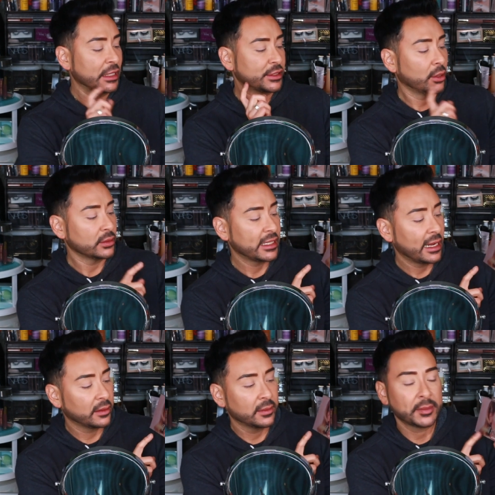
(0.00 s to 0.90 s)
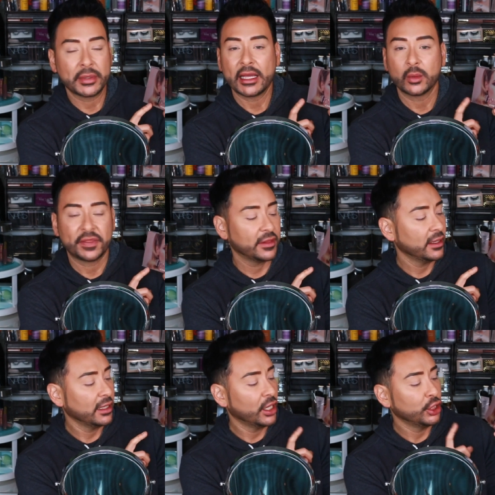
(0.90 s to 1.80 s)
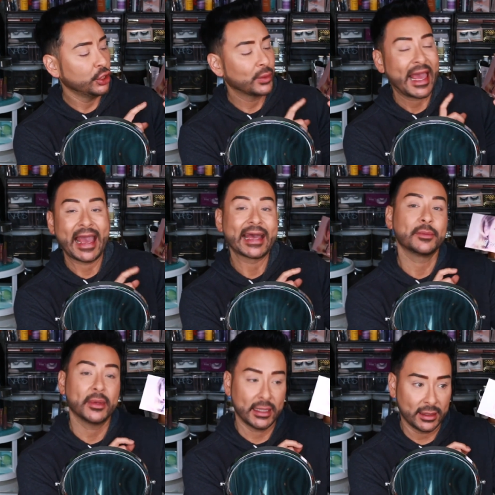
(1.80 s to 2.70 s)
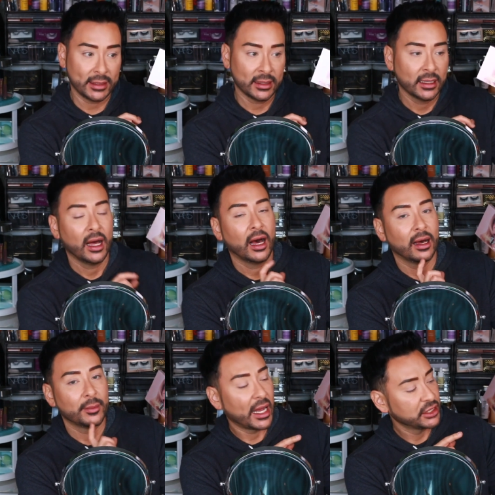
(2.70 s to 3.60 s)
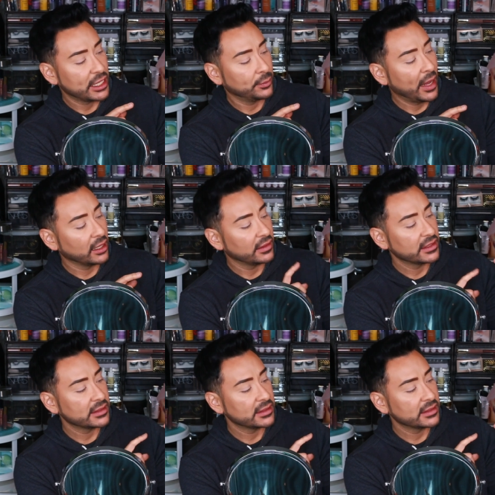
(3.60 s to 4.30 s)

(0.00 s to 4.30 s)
so today I'm going to be playing with the You Can Be Um, eyeshadow palette.